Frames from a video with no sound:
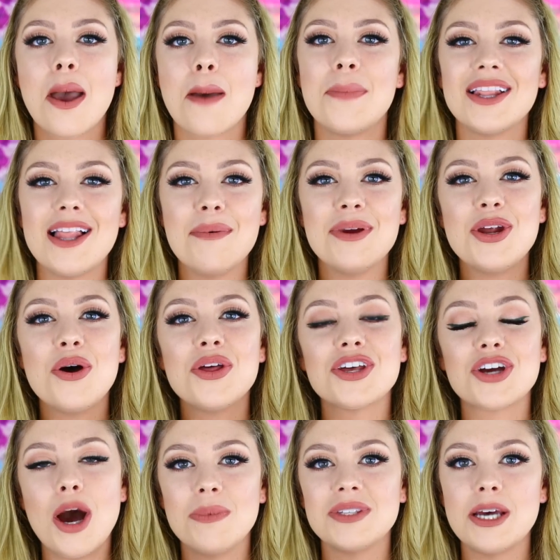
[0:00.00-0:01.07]
But let me know in the
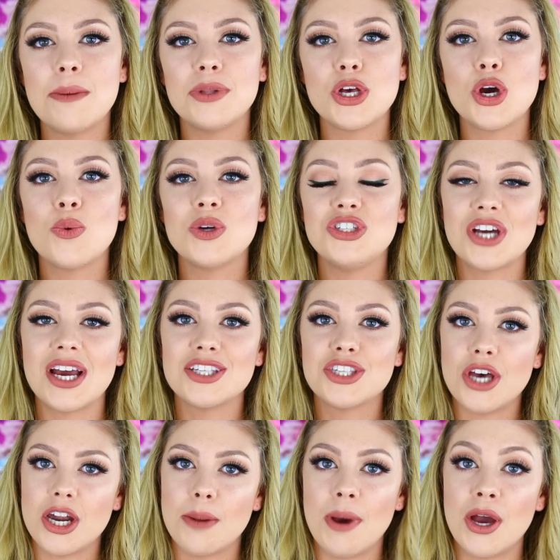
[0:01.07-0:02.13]
comments down below what you guys
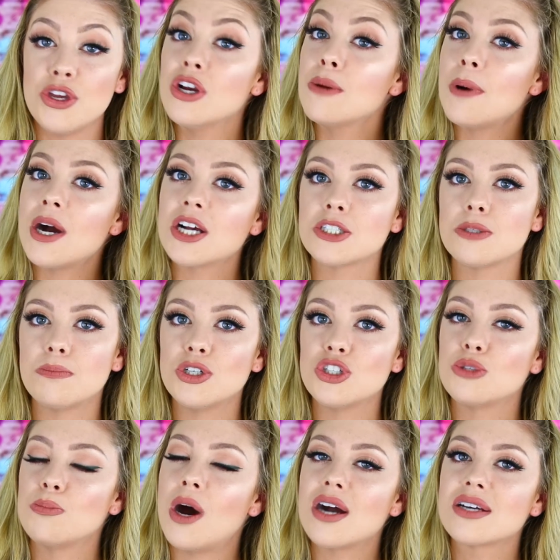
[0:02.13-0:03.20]
thought about your
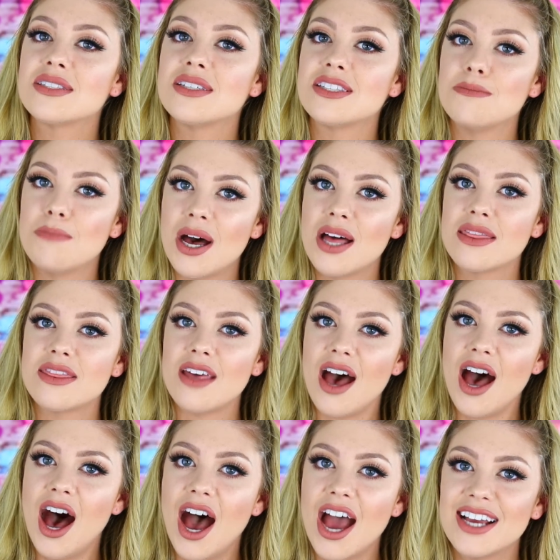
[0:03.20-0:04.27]
Birchbox this month.
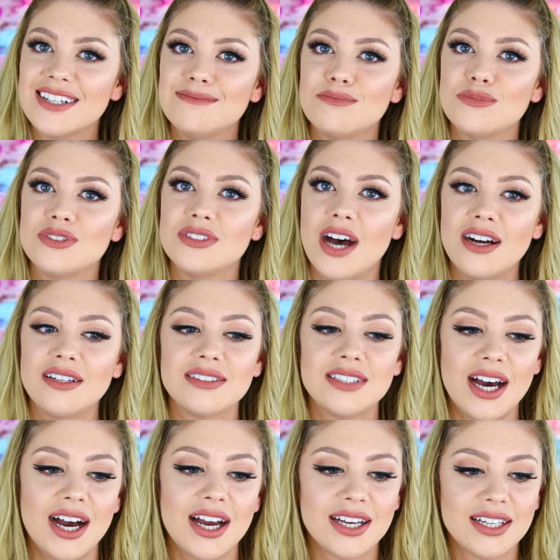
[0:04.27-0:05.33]
I'm
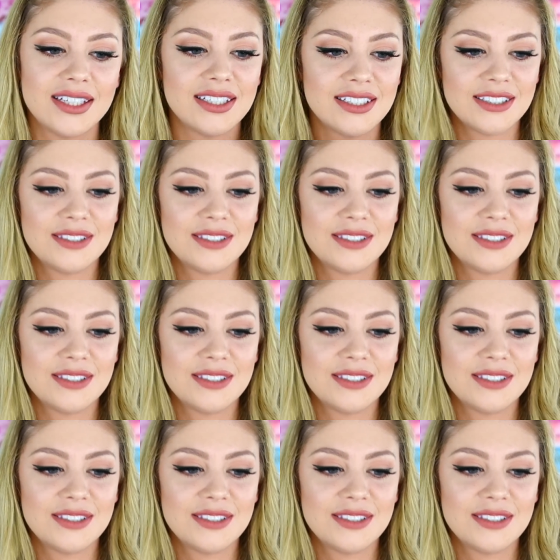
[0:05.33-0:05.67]
tongue-tied.